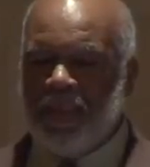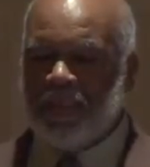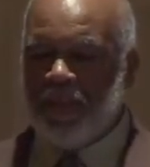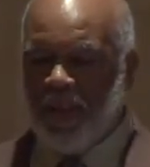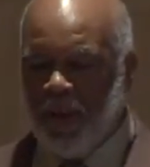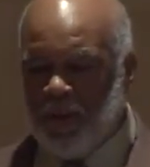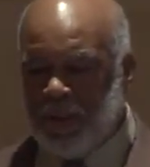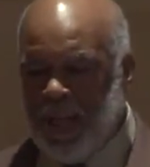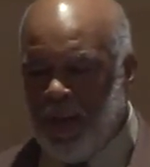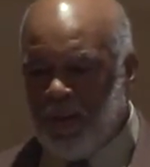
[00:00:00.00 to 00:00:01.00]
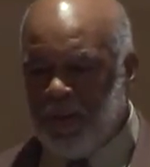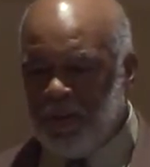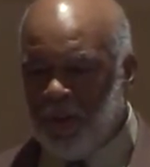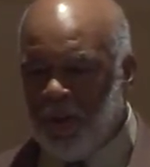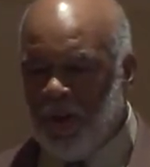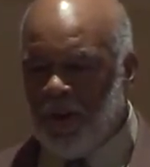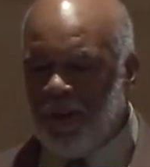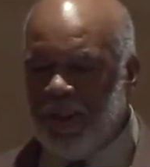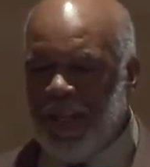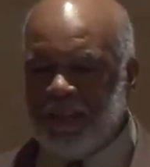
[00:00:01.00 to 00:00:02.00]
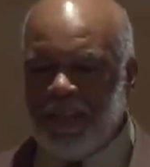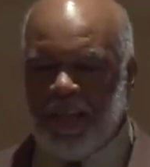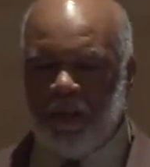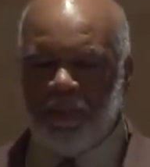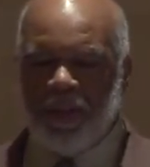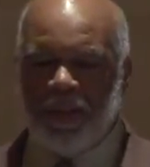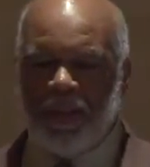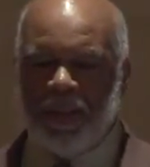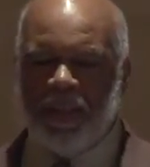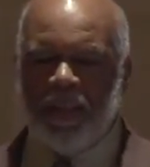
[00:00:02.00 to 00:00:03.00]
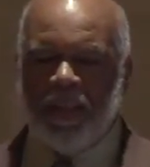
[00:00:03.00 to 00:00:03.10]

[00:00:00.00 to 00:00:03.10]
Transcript: So they're lower down on the door or the outside of the building.